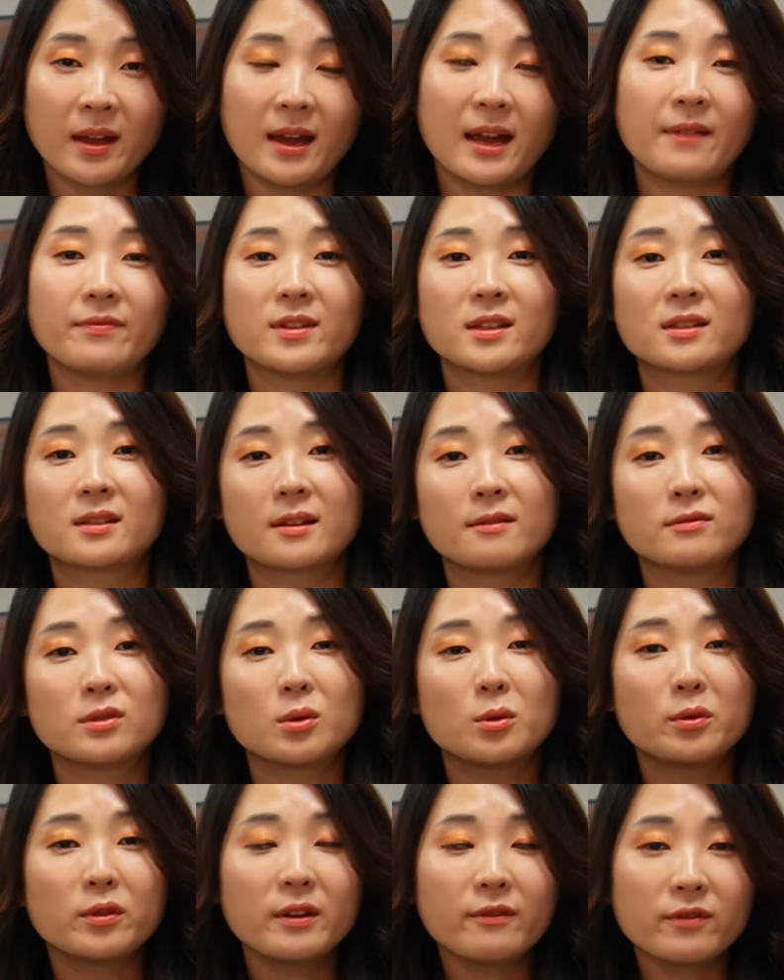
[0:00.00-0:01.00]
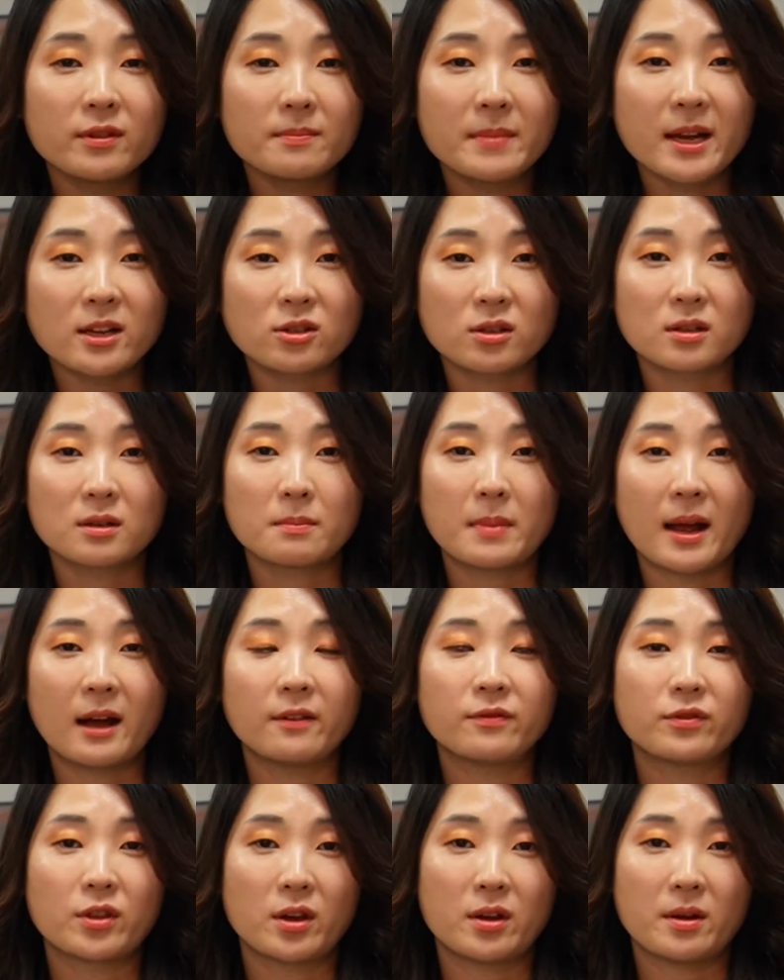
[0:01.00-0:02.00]
and this gives all the information
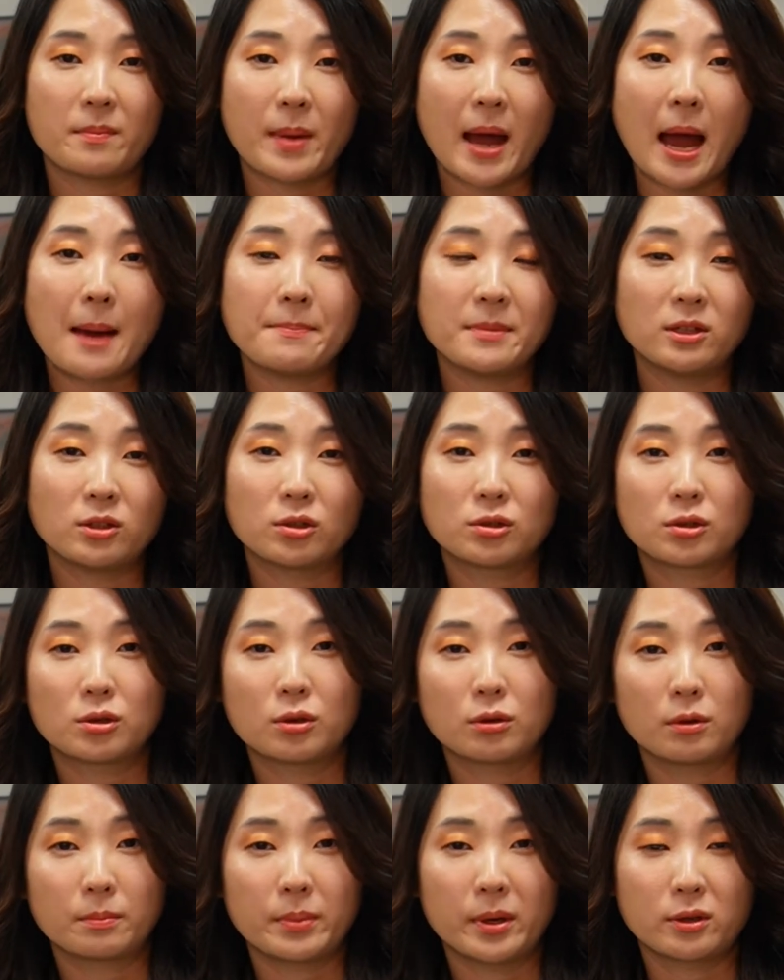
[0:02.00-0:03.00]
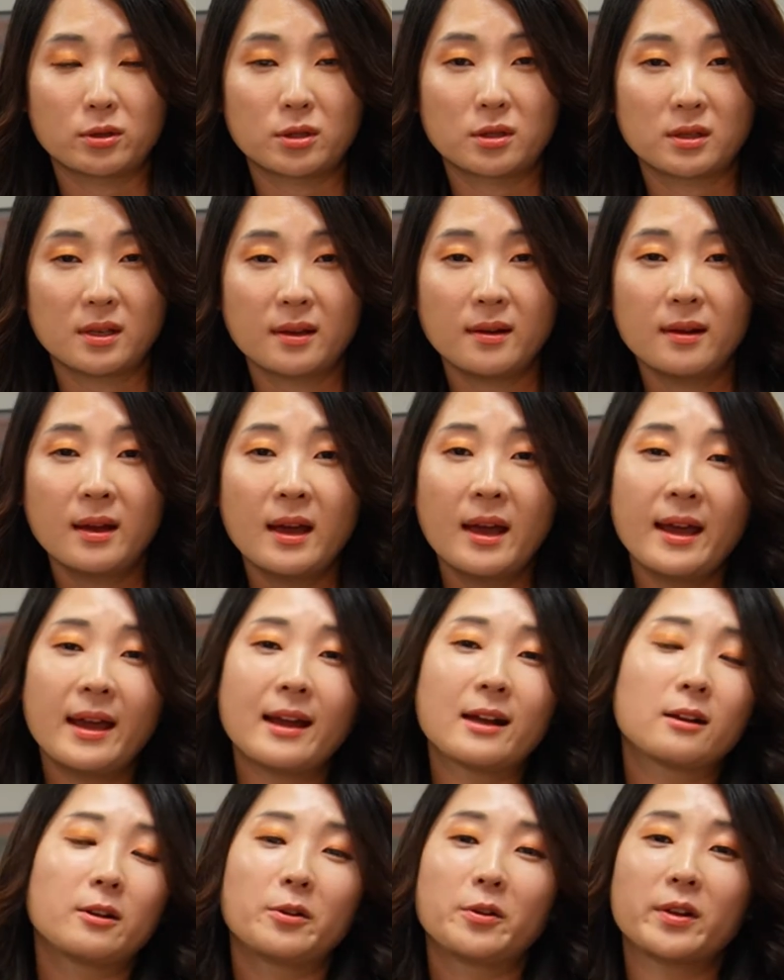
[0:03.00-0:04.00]
about the apartment to the purchaser,
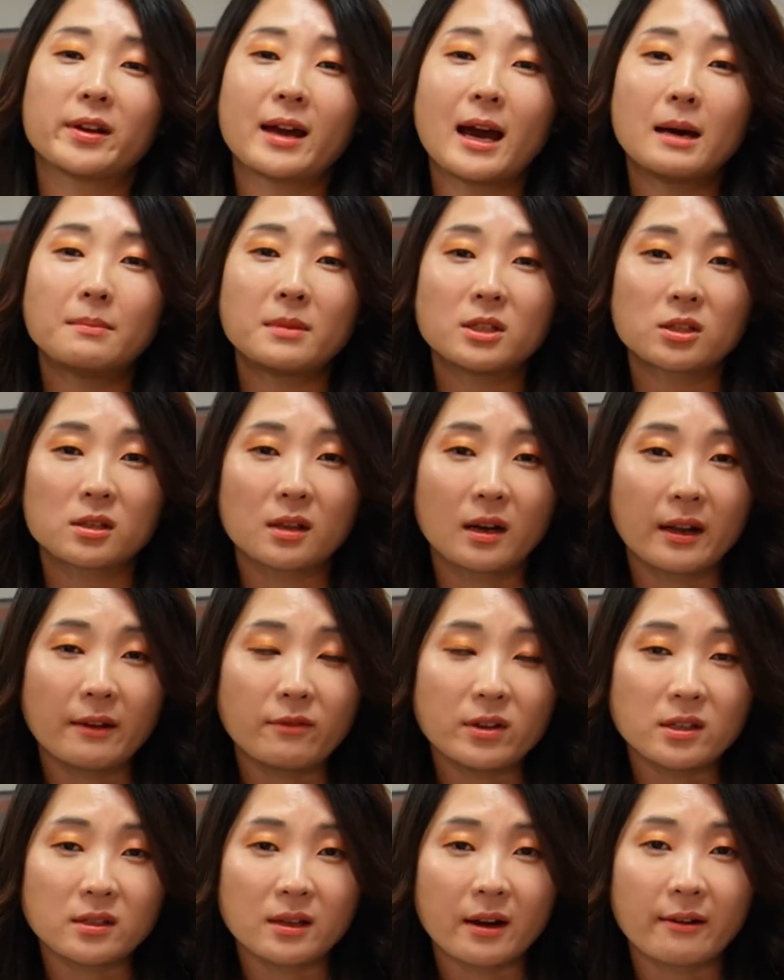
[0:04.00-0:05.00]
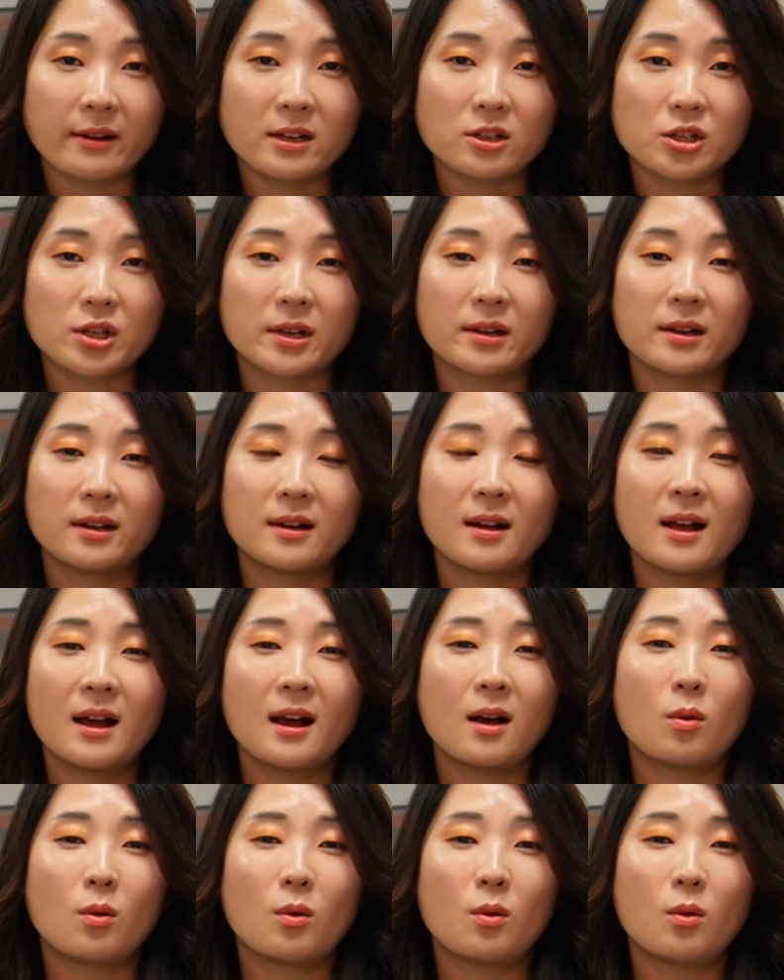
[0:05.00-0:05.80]
including how much the levies are each year,